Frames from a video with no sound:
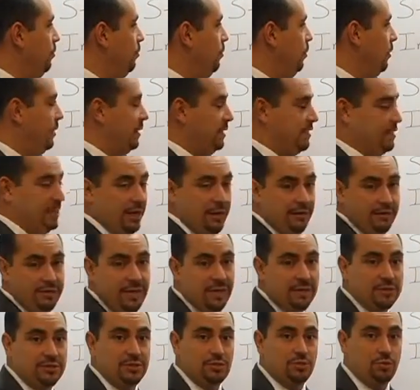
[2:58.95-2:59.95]
what the state of
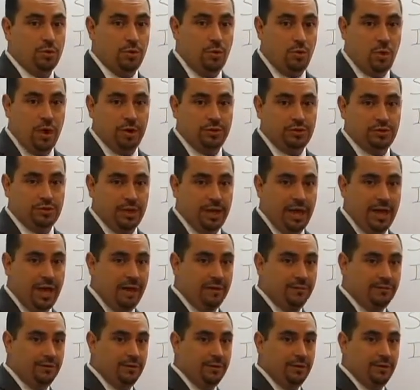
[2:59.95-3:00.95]
Texas requires you to
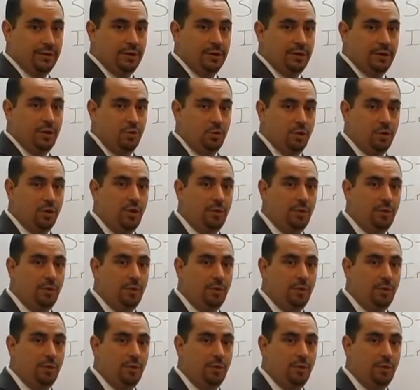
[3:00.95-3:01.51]
have. We